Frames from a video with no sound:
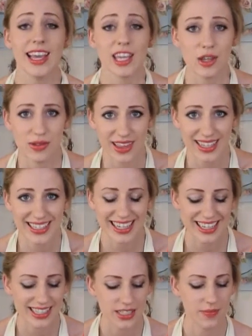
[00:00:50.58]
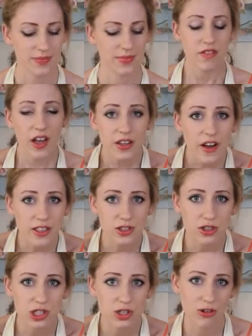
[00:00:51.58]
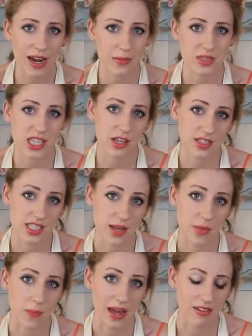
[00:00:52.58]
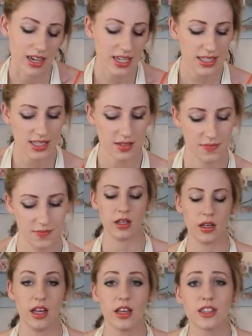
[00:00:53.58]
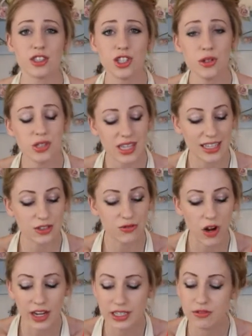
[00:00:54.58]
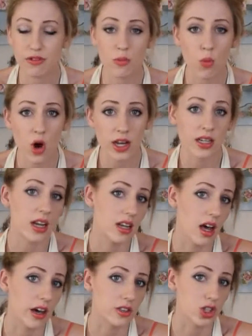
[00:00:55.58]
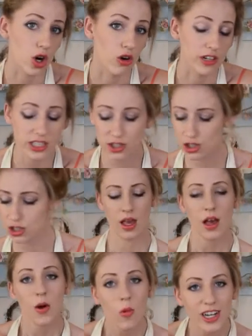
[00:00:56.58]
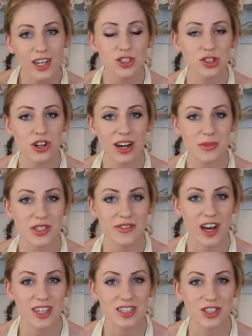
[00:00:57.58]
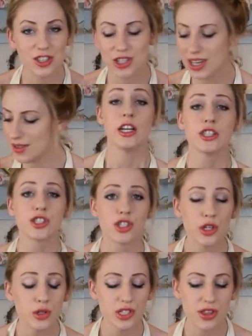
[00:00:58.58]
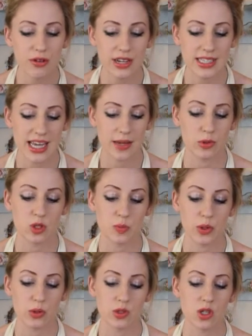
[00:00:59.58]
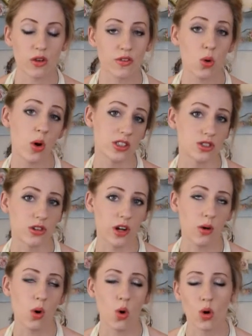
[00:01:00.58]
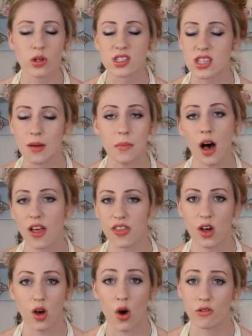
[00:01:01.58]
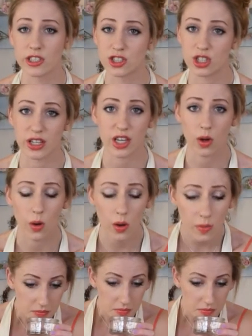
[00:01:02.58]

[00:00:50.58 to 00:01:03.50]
You then need 500 grams of summer berries, the juice and rind from one large orange, 100 grams of caster sugar, 2 to 3 tablespoons of Cointreau or some other orange liqueur.